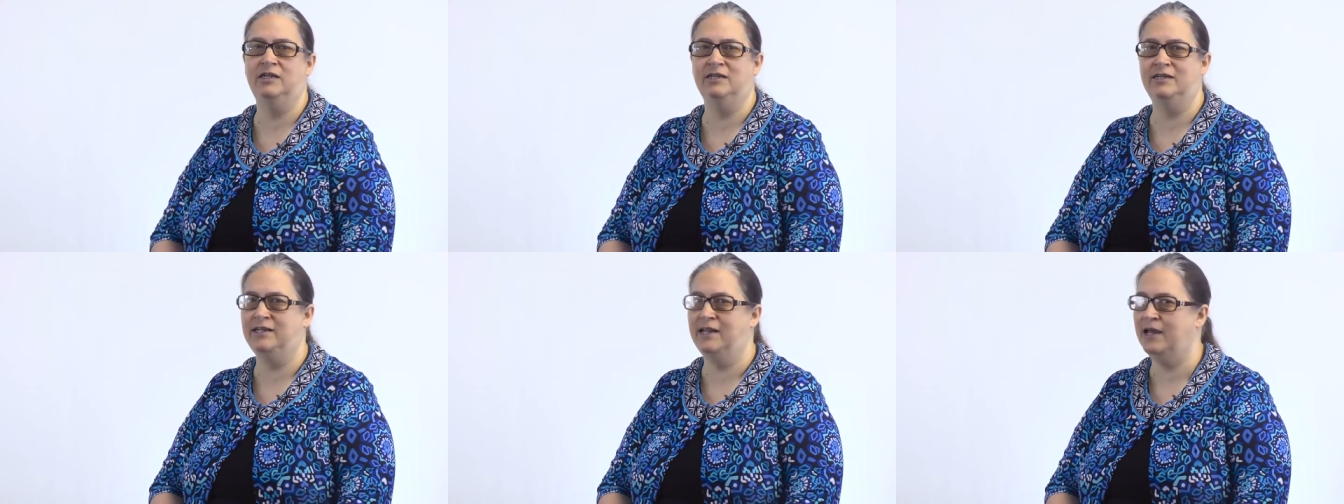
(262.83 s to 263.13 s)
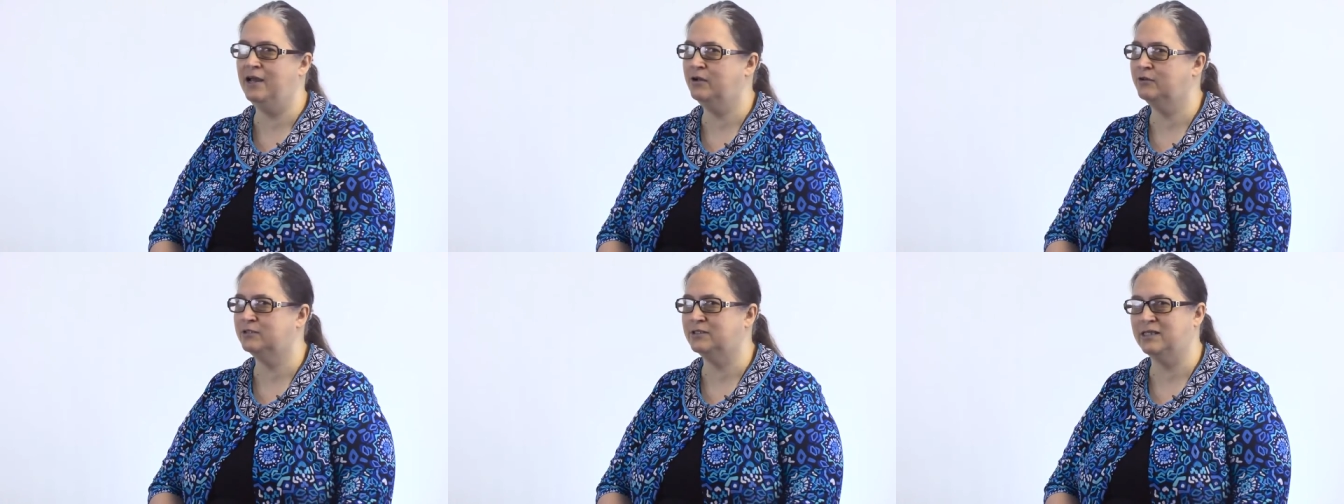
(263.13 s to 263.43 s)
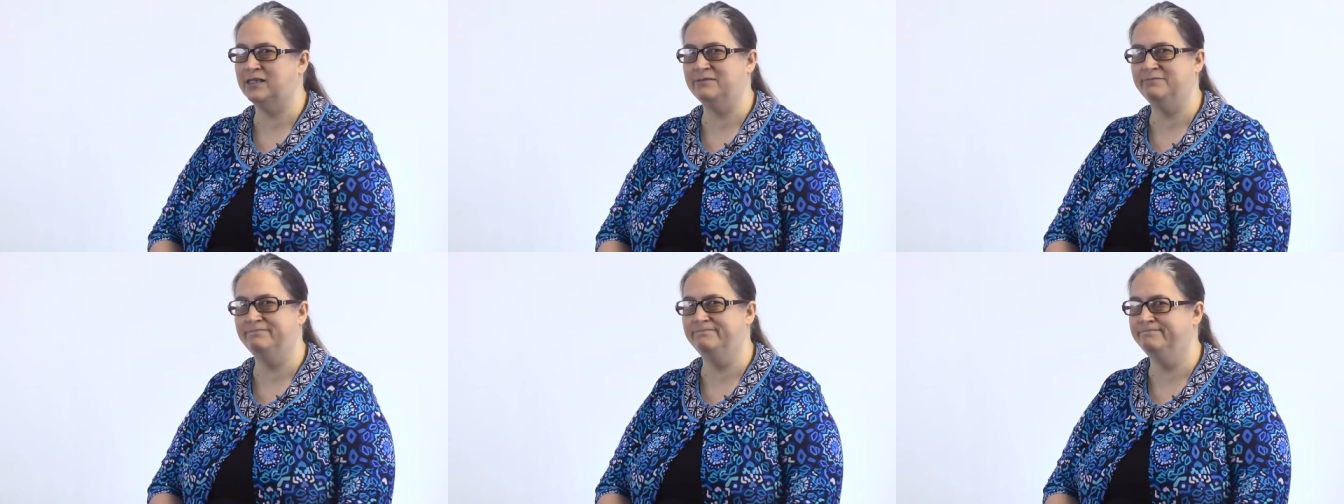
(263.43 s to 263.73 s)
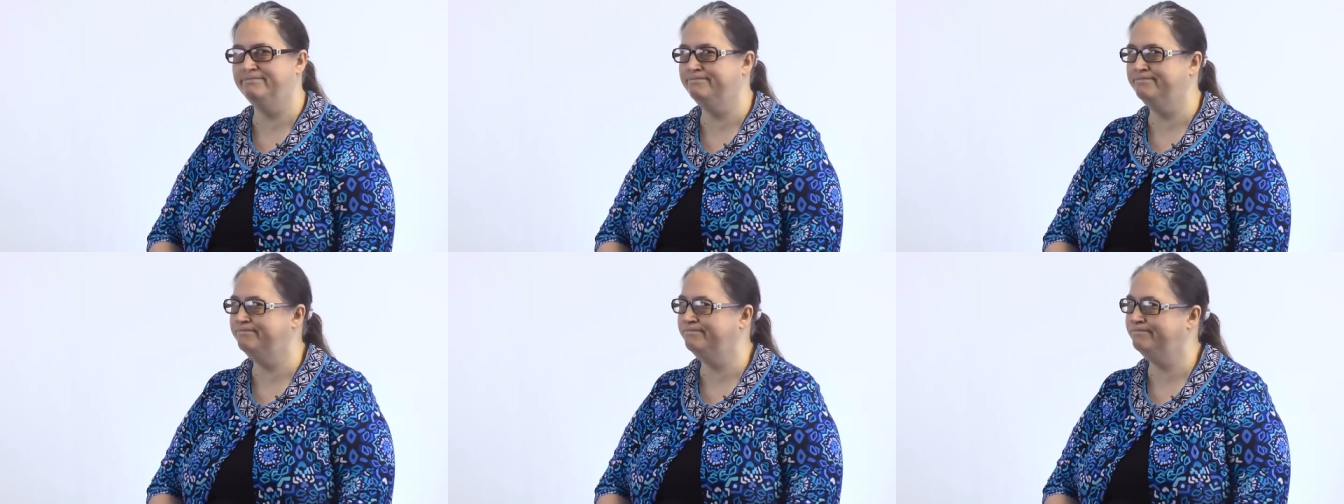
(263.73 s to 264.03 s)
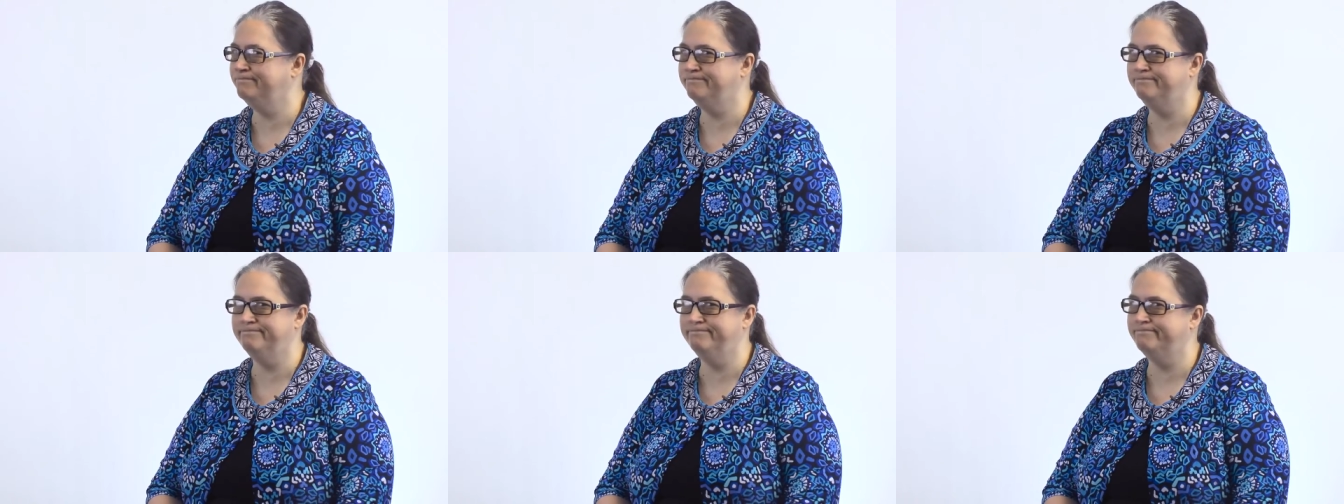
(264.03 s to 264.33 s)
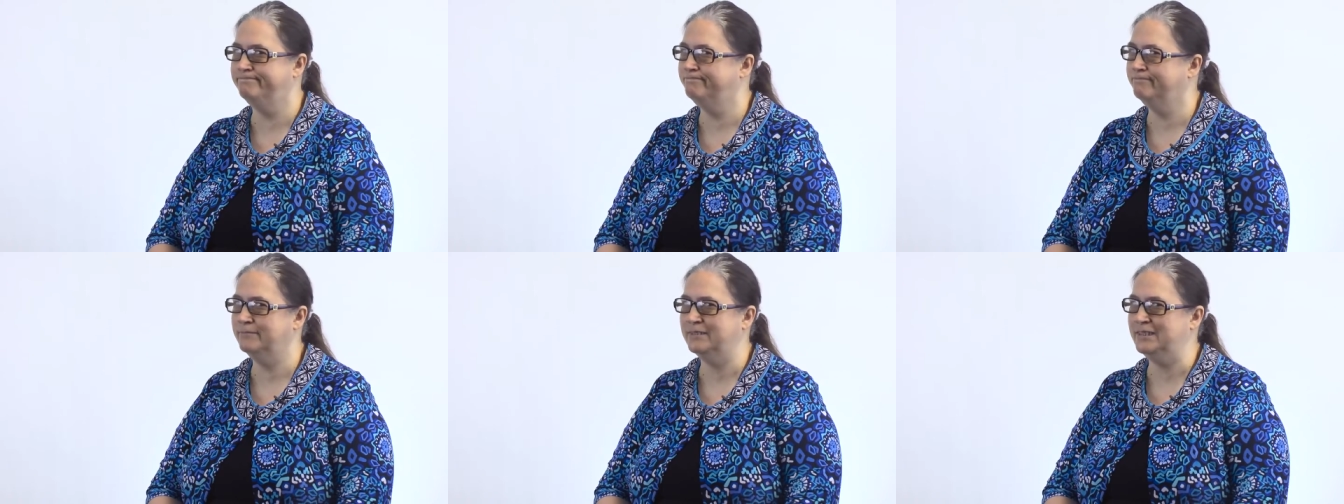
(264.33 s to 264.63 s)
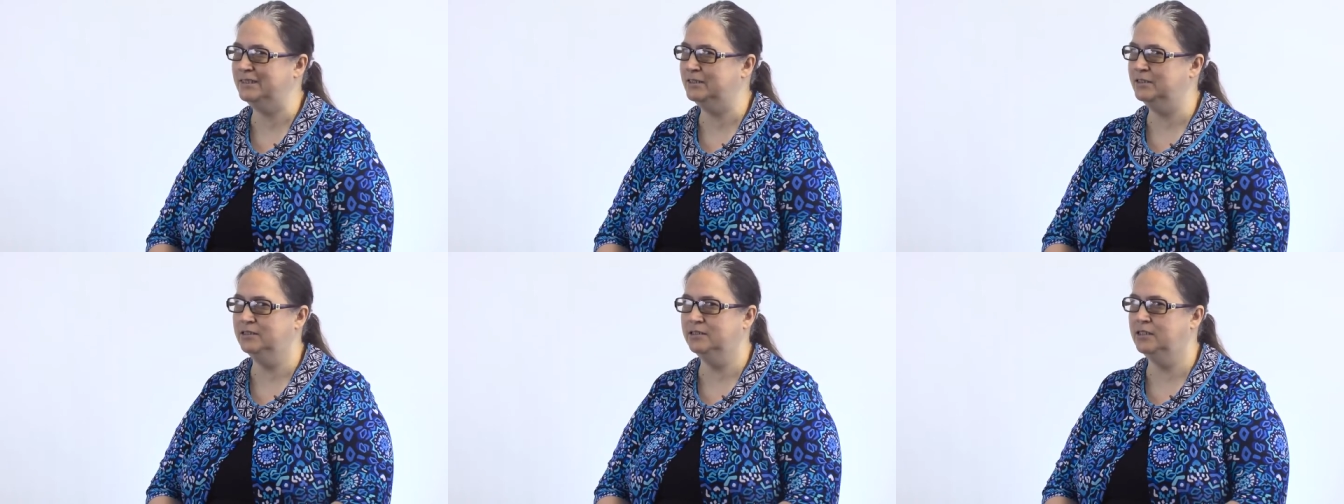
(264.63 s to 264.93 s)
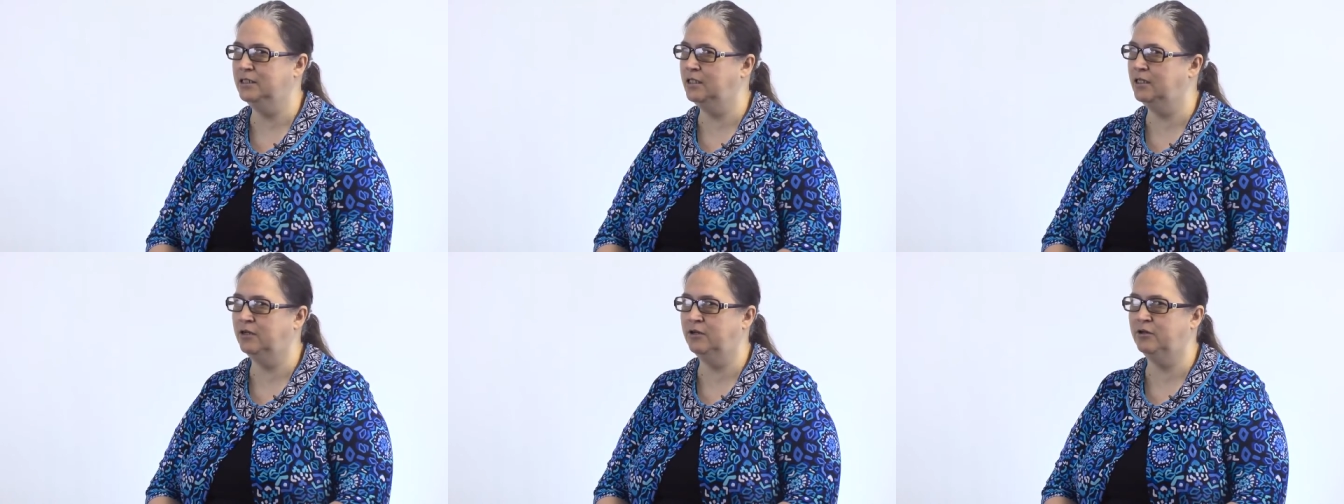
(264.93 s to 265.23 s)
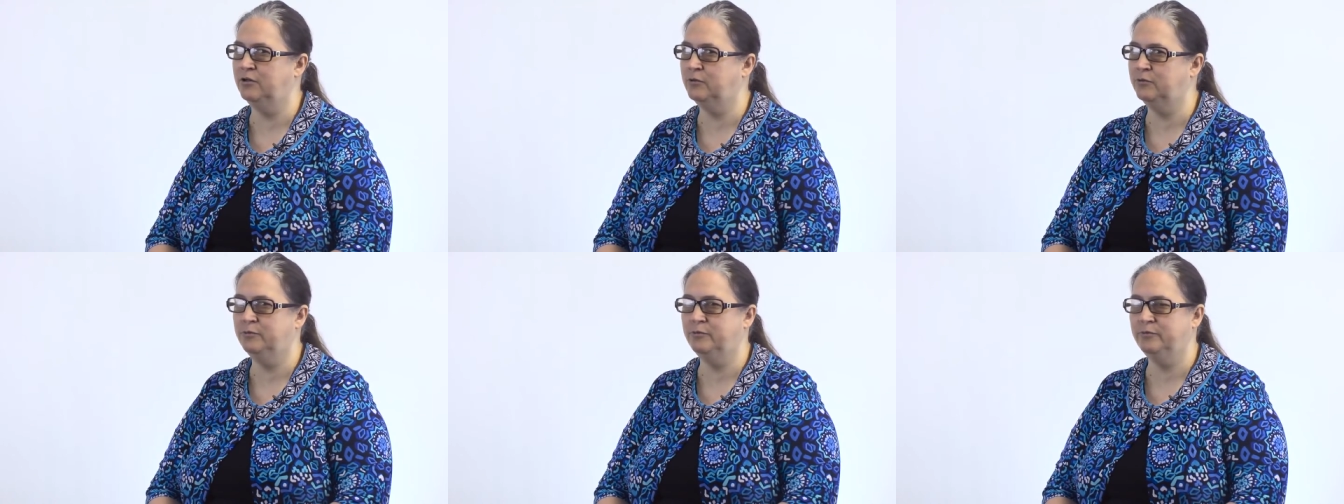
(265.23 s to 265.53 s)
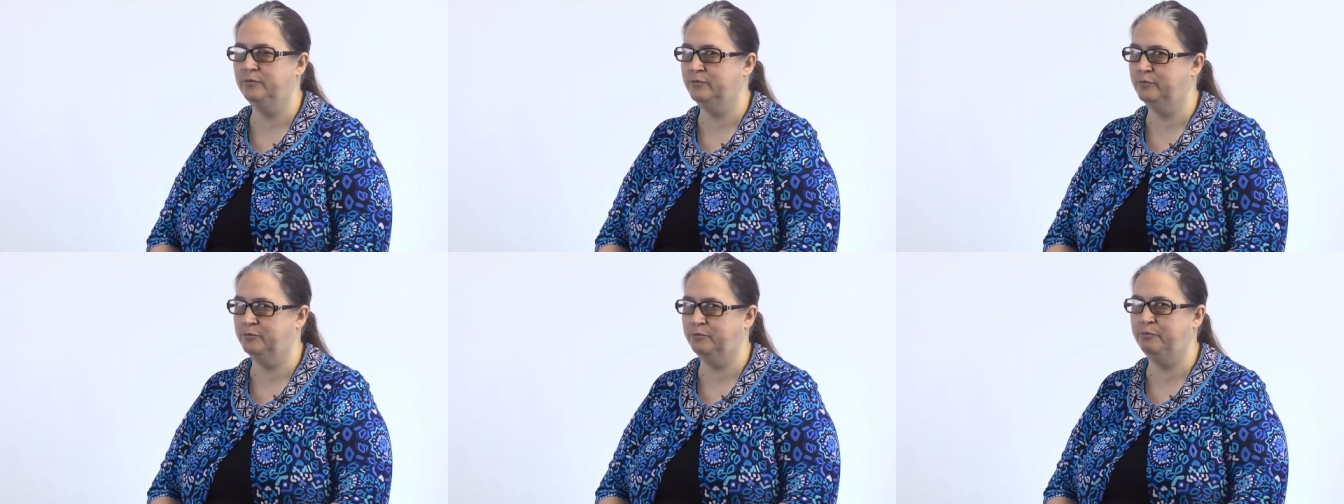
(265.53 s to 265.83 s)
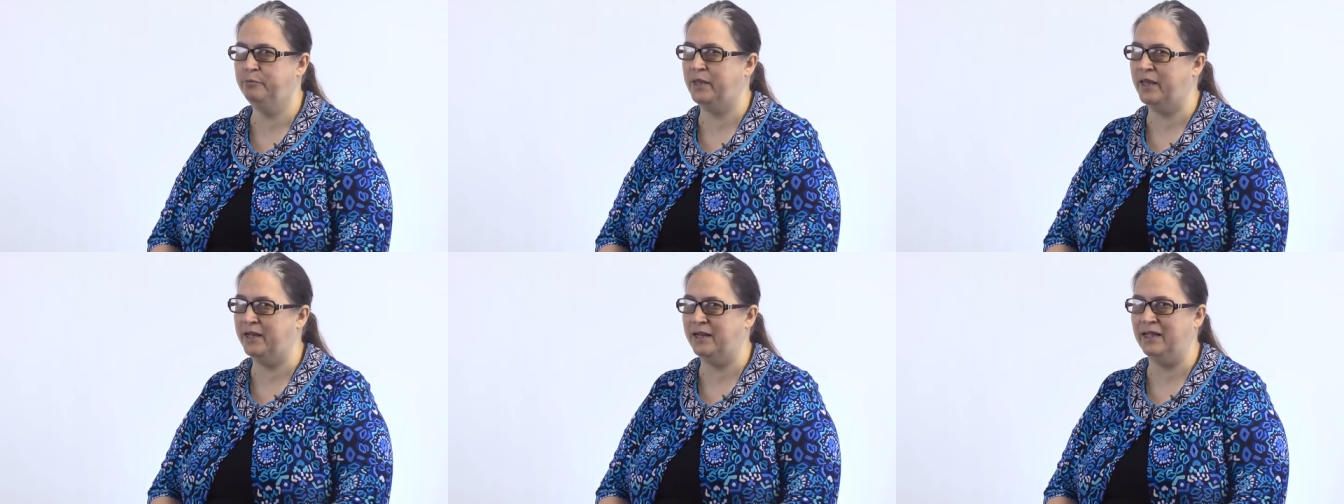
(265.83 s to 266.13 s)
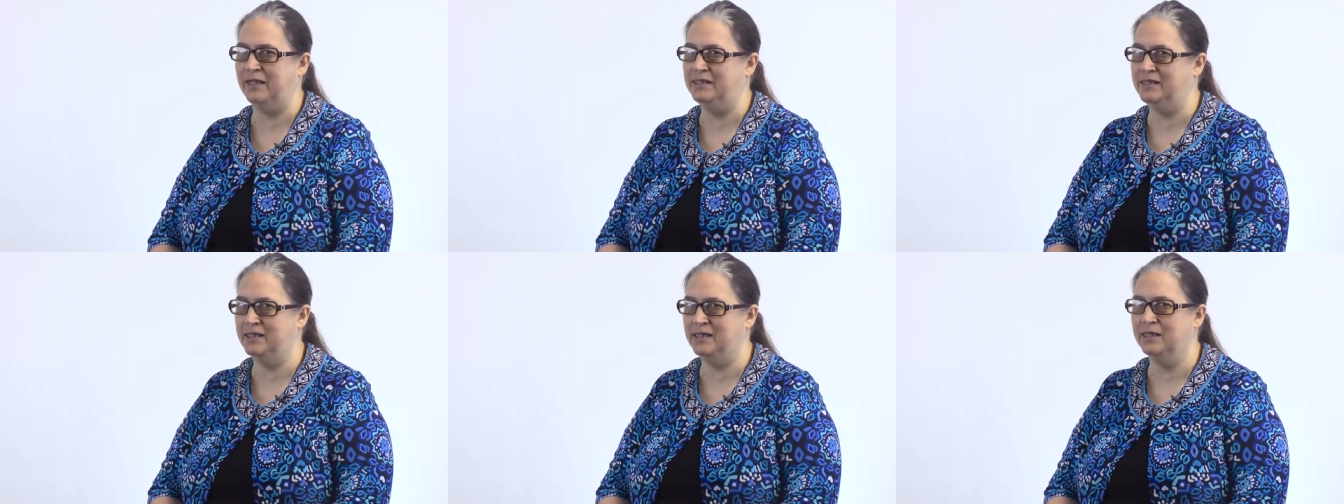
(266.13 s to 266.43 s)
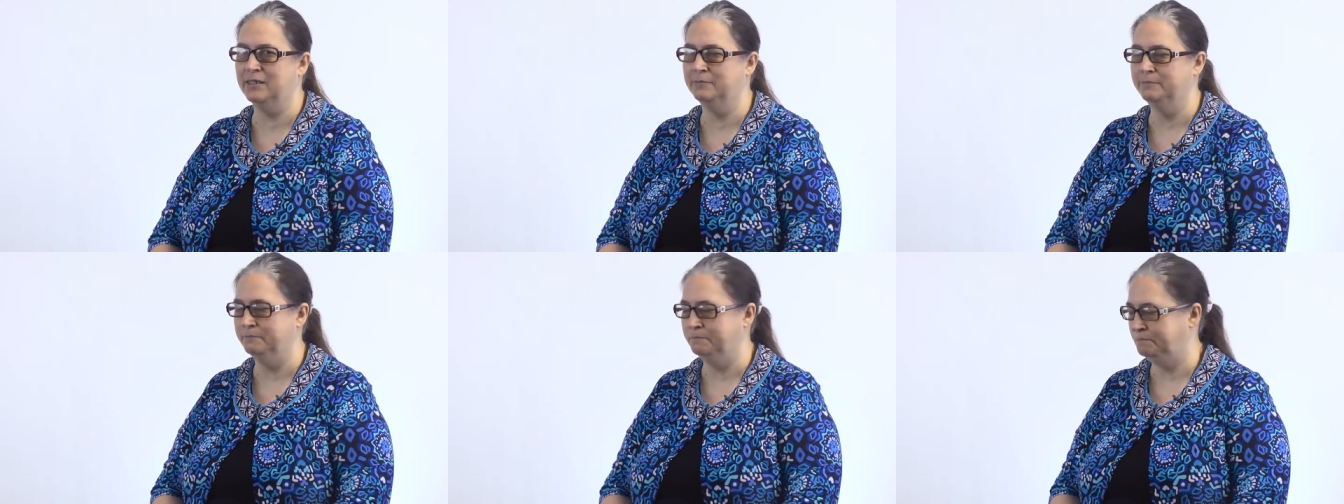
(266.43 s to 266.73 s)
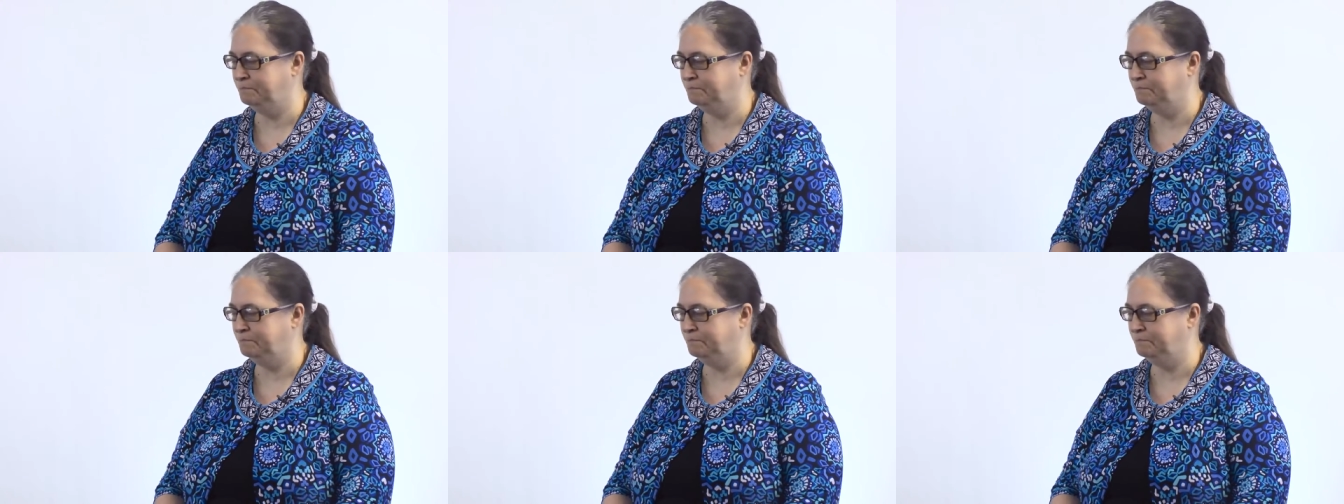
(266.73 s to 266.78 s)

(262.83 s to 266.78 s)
And now it's like, mm, no, bad idea.